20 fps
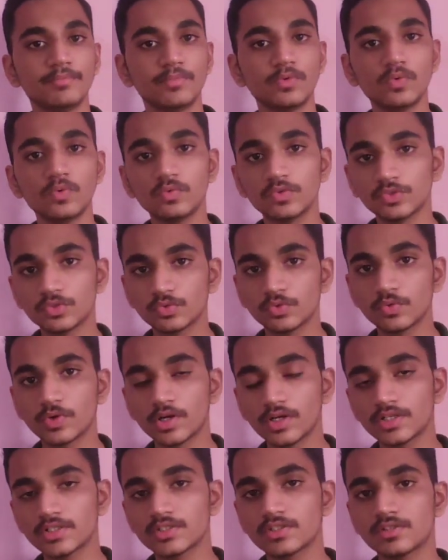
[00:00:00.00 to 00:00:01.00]
we moved
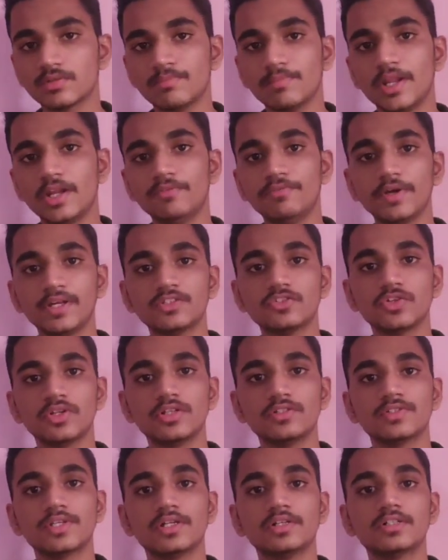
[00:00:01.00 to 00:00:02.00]
towards
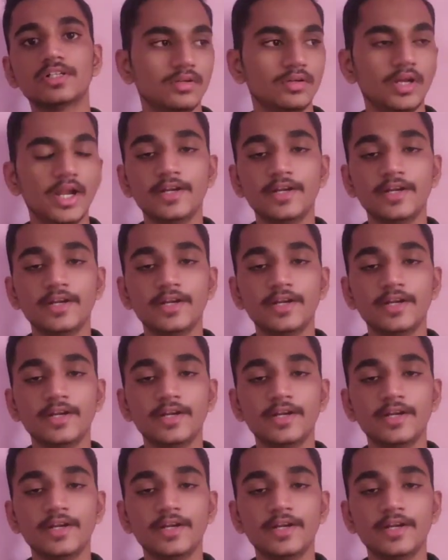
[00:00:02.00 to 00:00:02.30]
manufacturing sector,